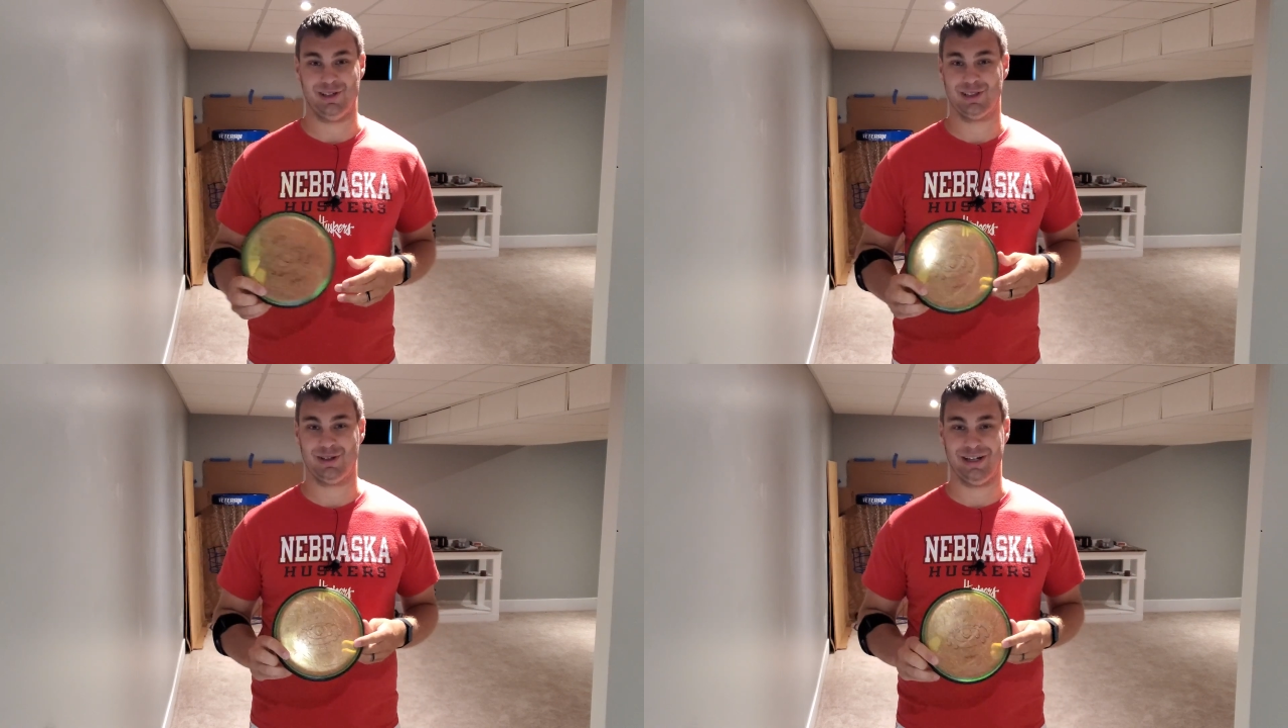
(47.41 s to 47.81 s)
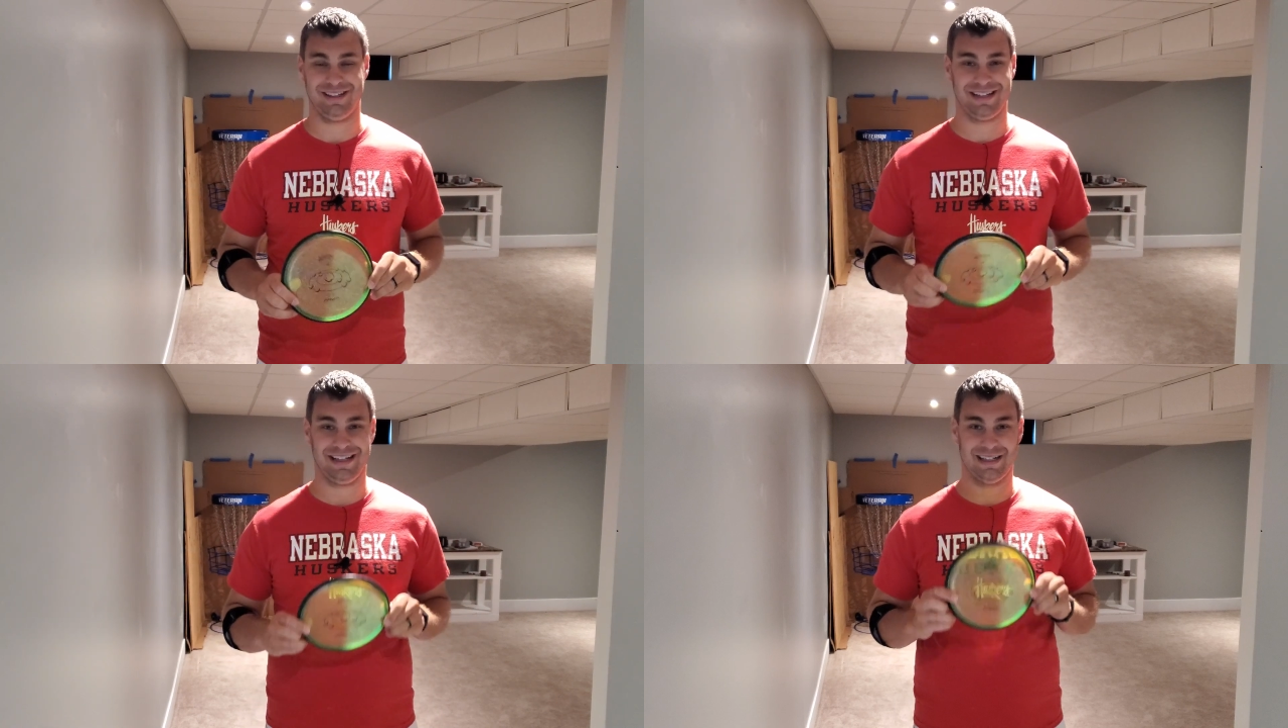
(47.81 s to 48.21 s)
So I
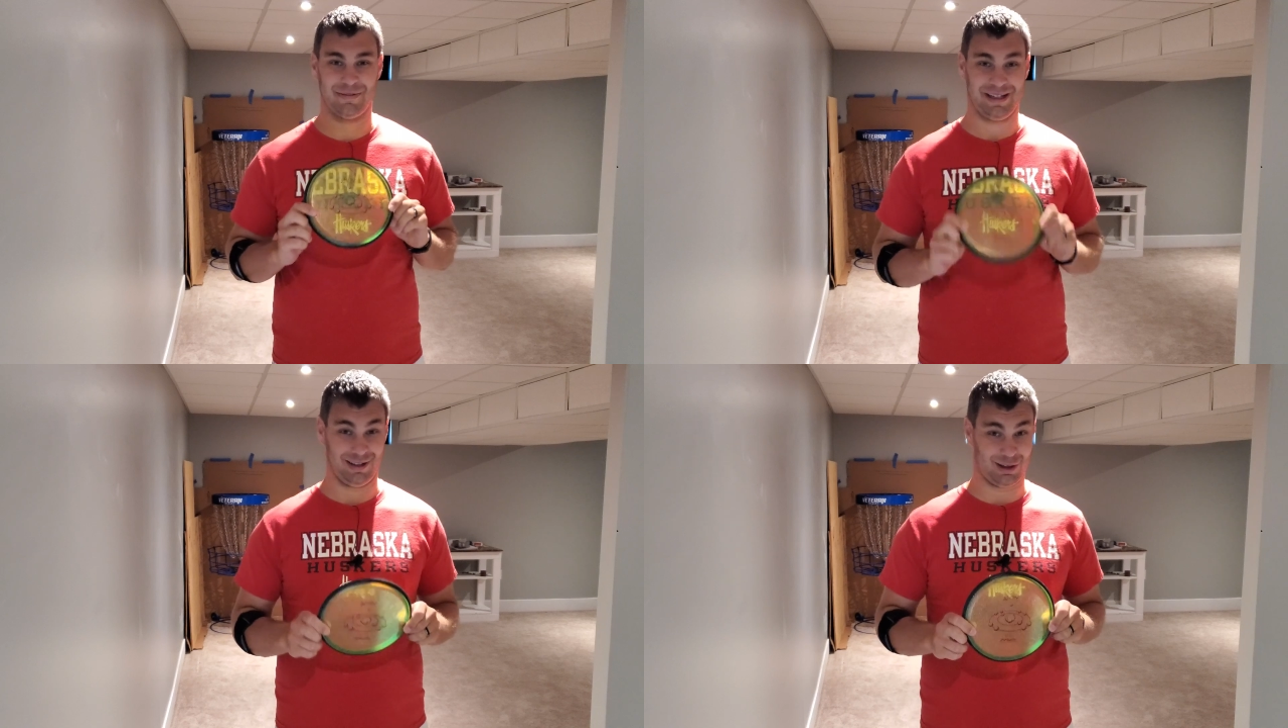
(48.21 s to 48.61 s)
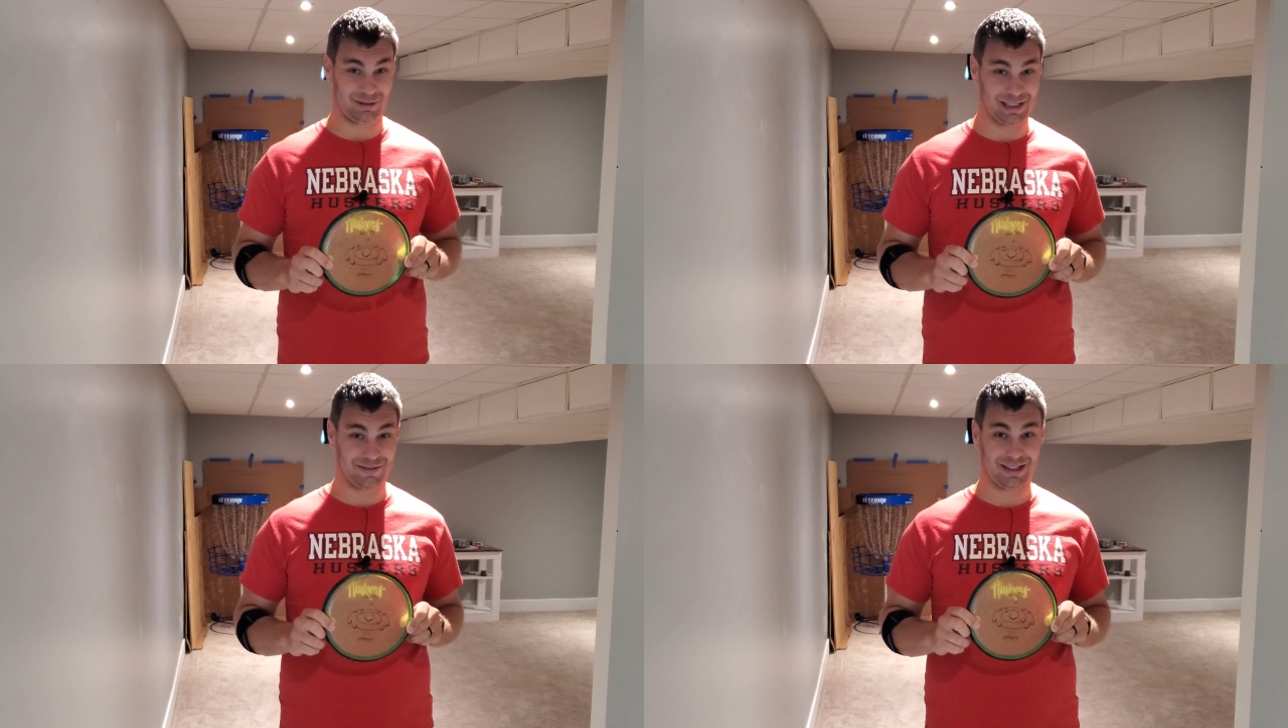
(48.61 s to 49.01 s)
think I ended up getting
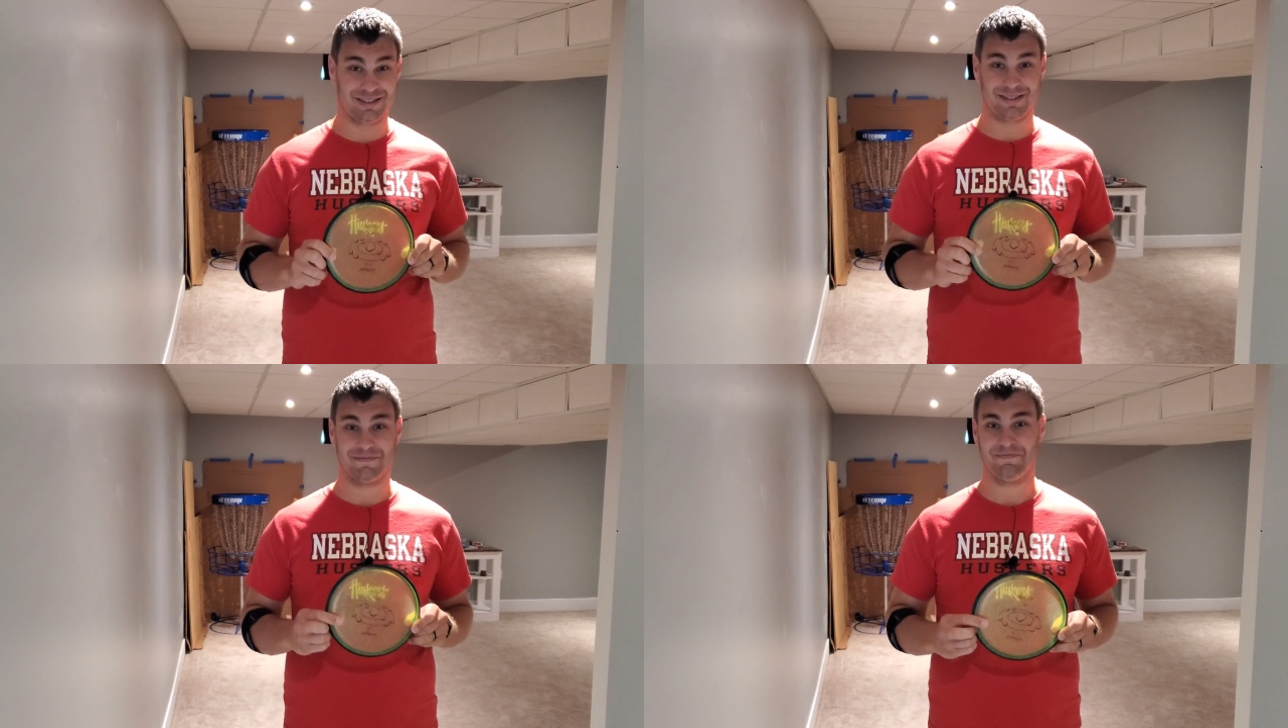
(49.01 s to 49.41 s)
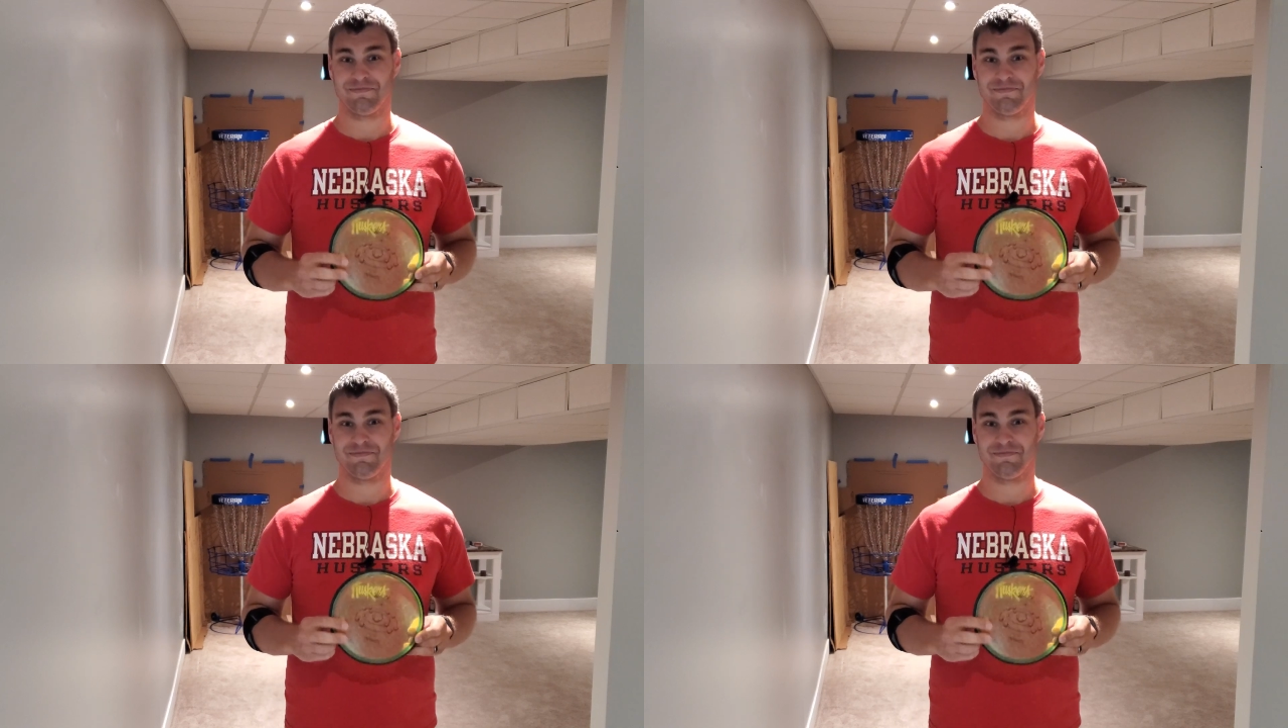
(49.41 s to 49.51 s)
3 of these,